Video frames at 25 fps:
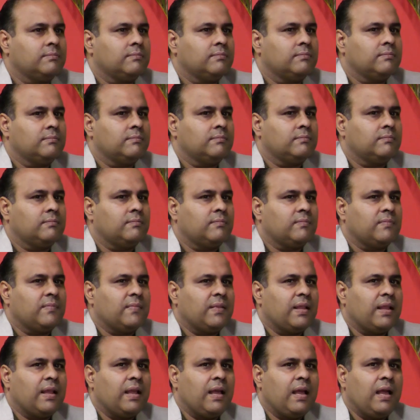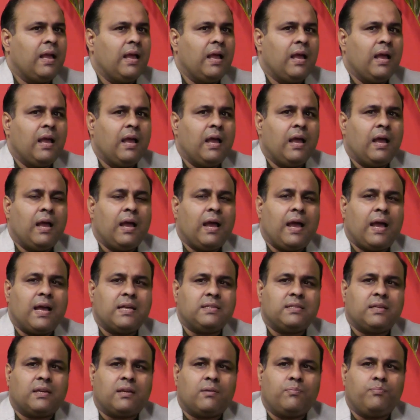As
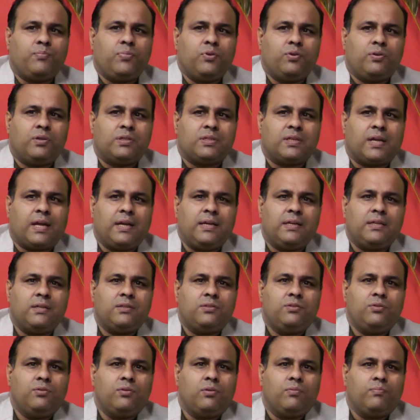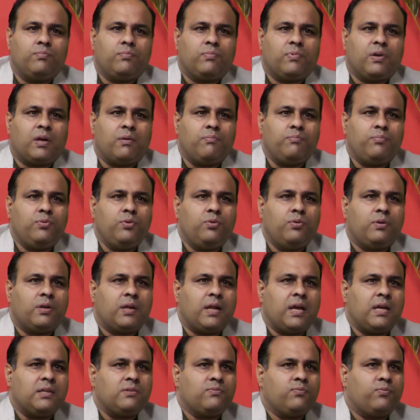a computer scientist, you know, computer
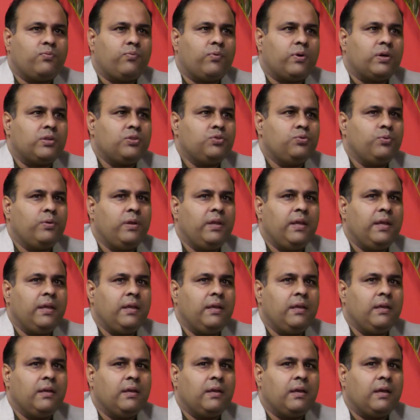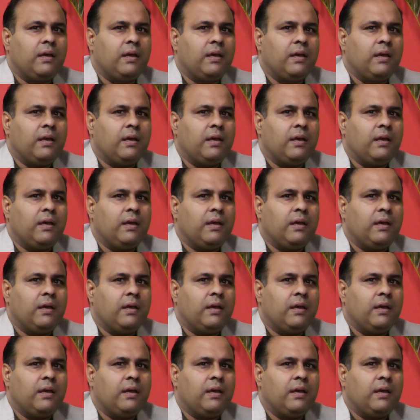has virtually